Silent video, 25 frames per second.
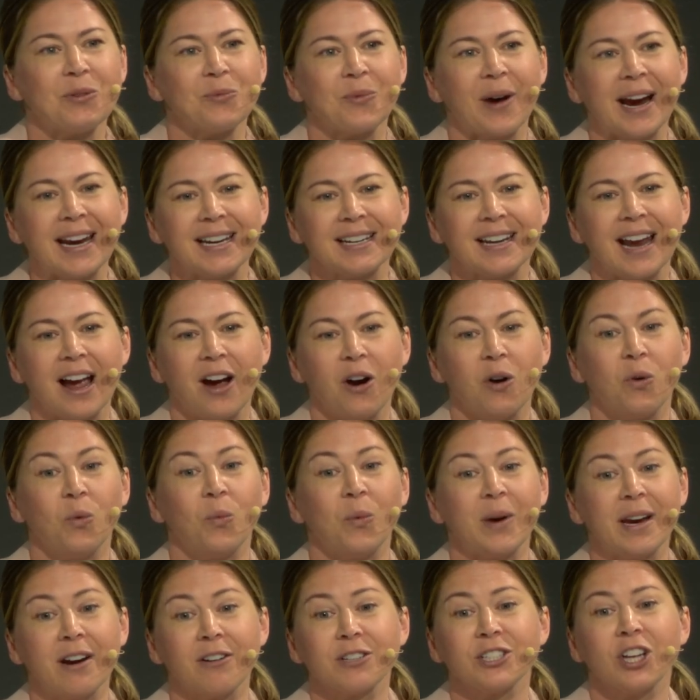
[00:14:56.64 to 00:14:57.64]
And right now,
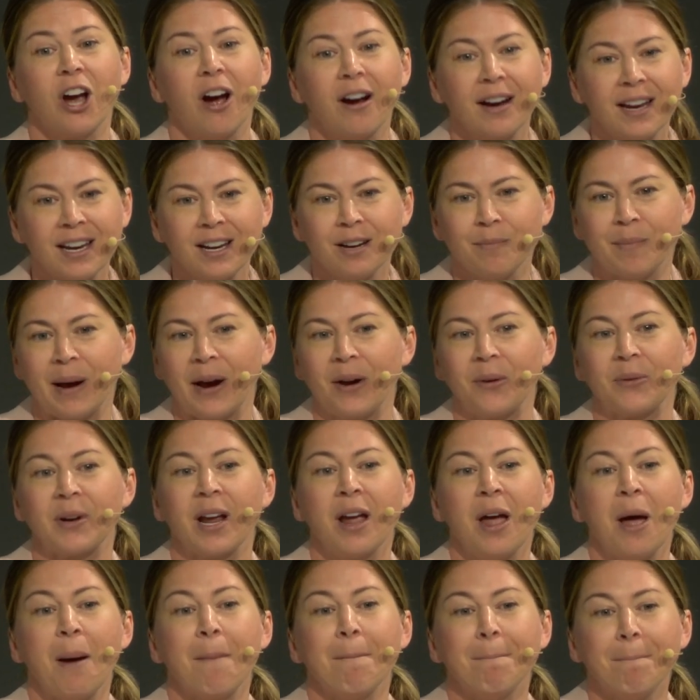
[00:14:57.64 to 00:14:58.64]
we are talking about
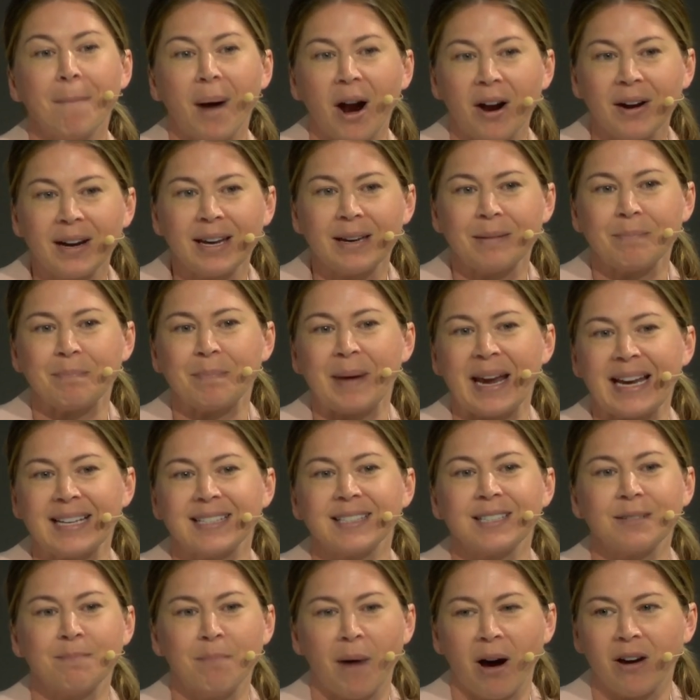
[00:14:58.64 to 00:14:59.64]
market
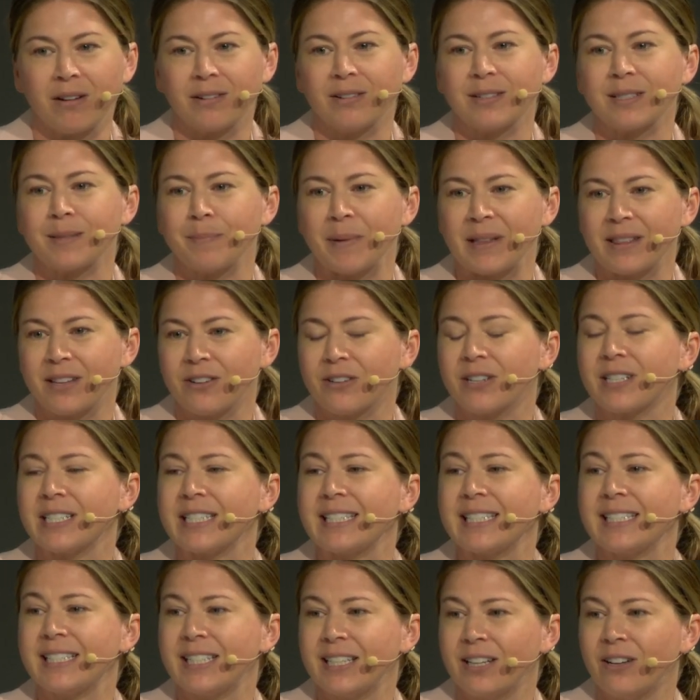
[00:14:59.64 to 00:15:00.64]
based models, but there is
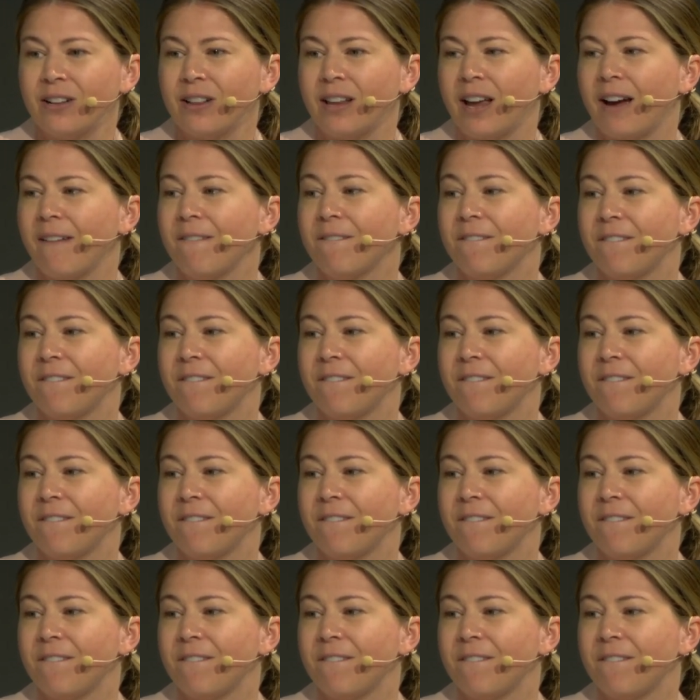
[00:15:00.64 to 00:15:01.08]
still a